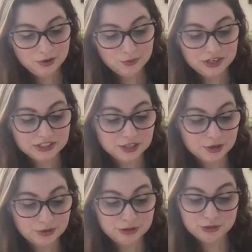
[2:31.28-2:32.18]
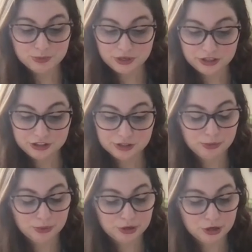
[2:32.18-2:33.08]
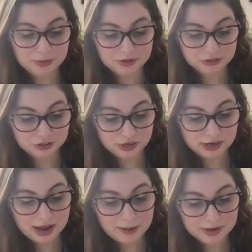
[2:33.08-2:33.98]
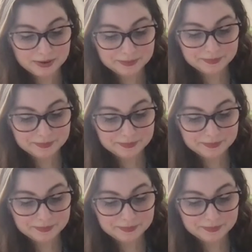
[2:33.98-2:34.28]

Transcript: where Indigo used to work to support her mother's drug habit.